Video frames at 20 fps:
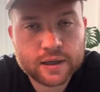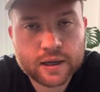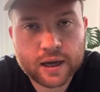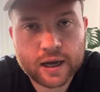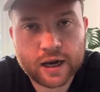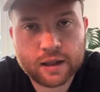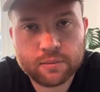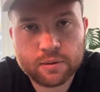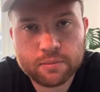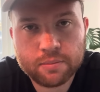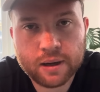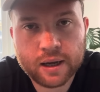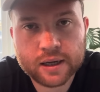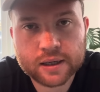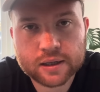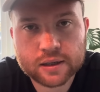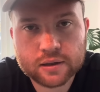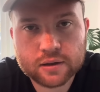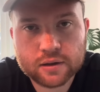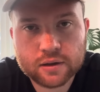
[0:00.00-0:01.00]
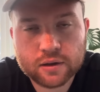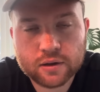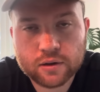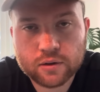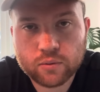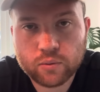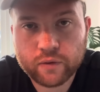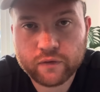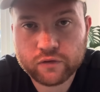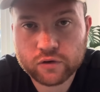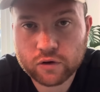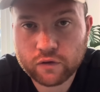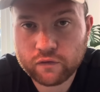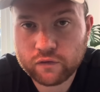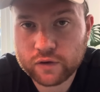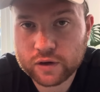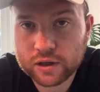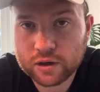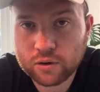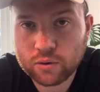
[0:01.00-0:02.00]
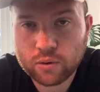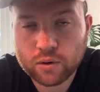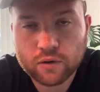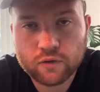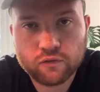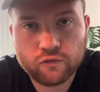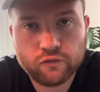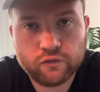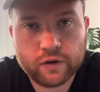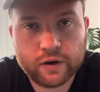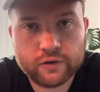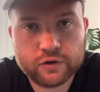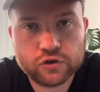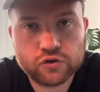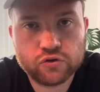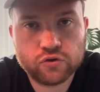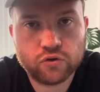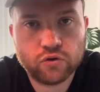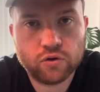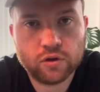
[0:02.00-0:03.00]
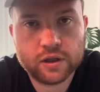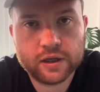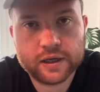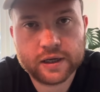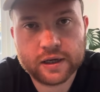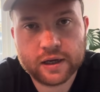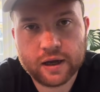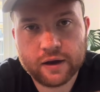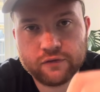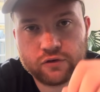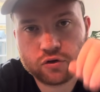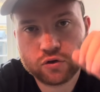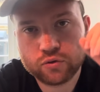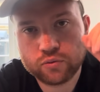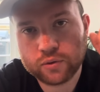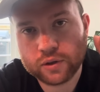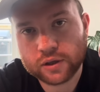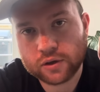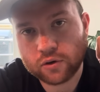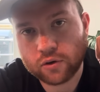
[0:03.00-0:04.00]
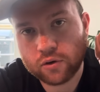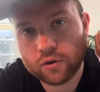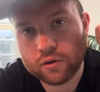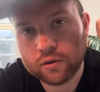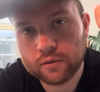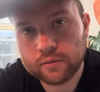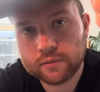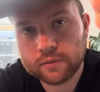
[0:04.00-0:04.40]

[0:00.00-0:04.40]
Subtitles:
And I'll be back with another video very shortly. Have a good week all.